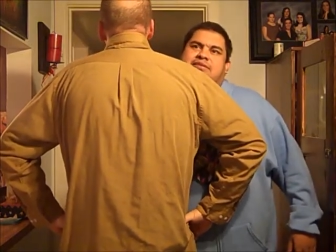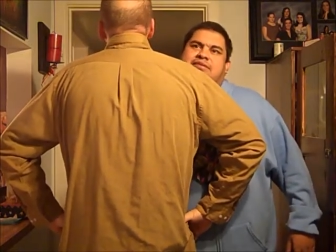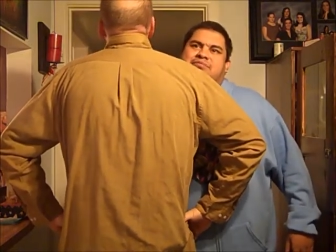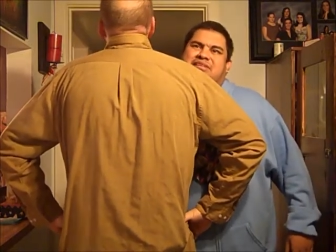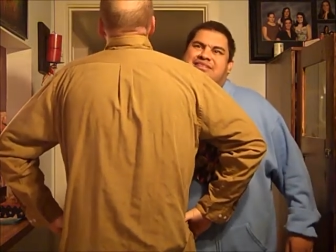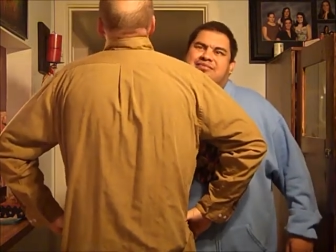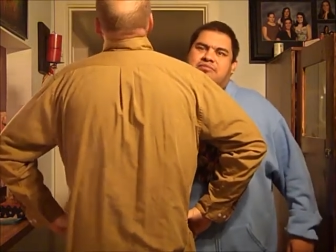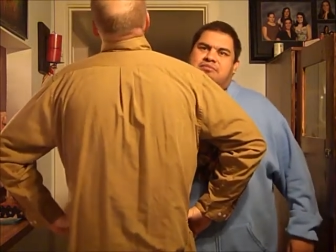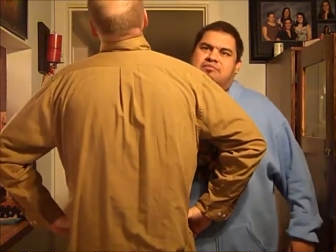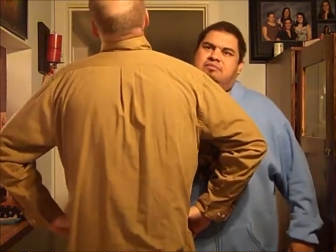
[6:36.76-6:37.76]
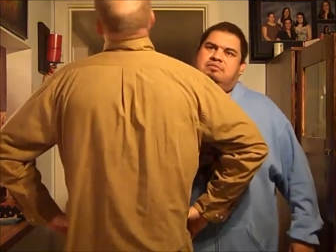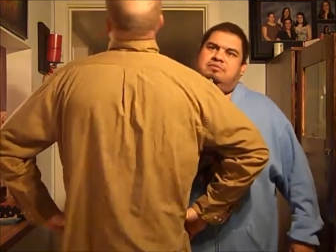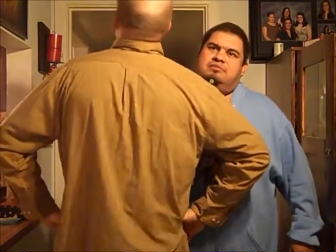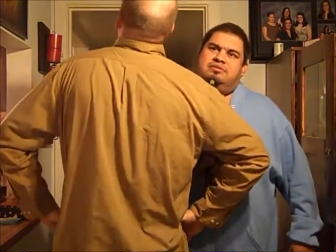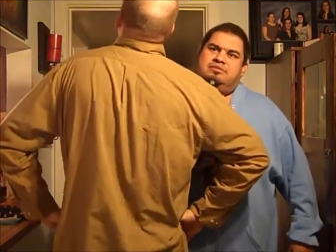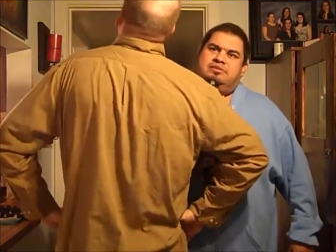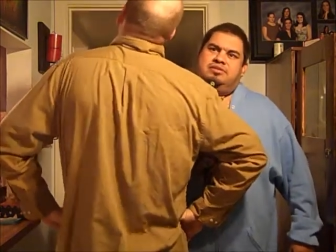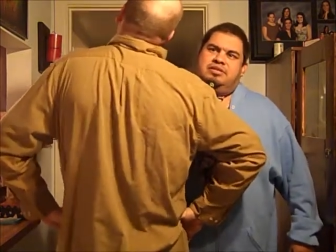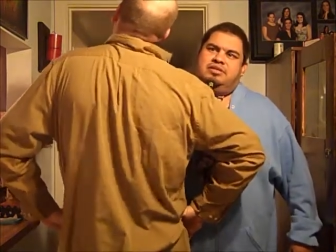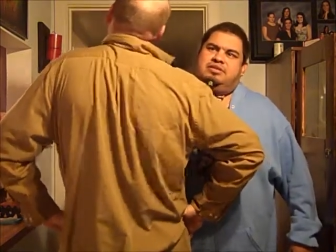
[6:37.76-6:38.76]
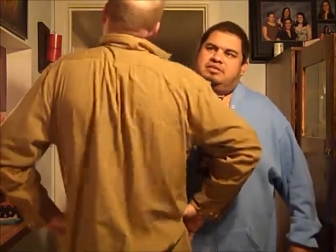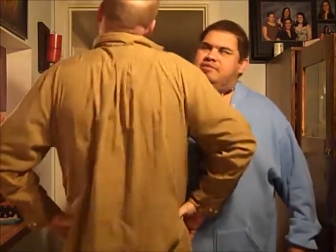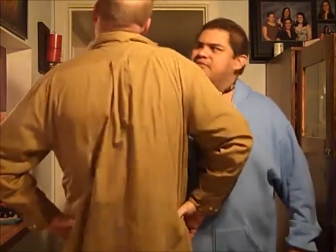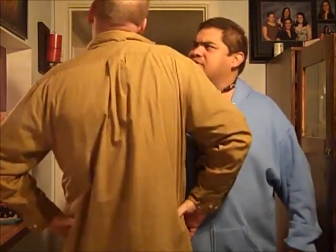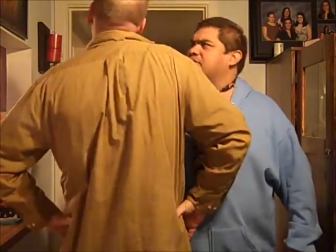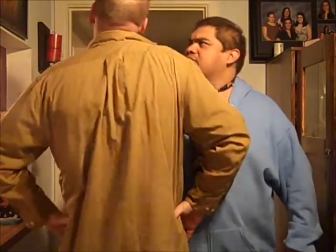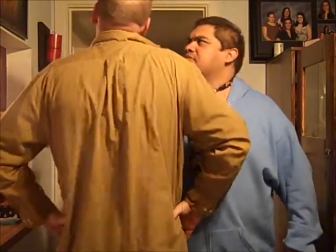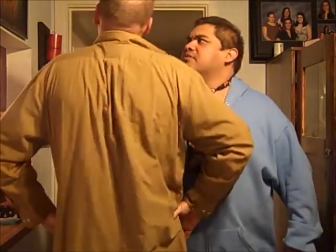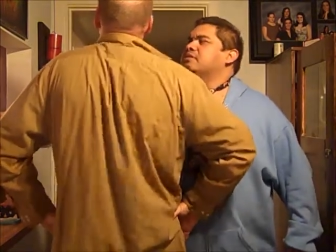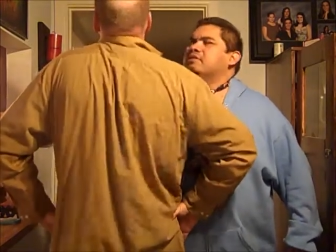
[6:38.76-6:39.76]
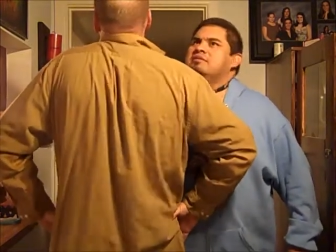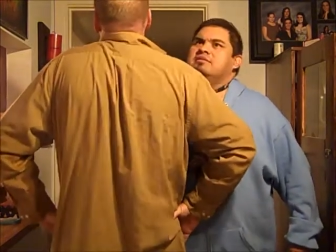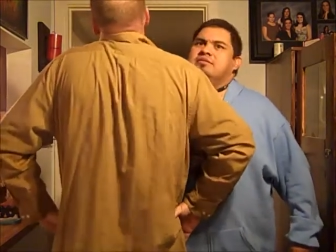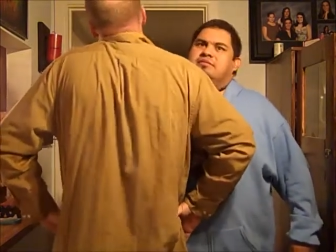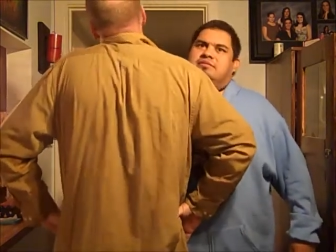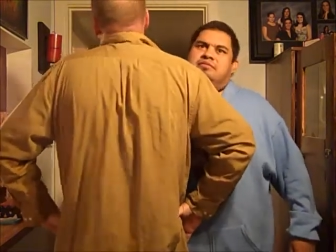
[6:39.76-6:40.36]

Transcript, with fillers: I mean, oh, jeez, have you grown? Yeah. Yeah,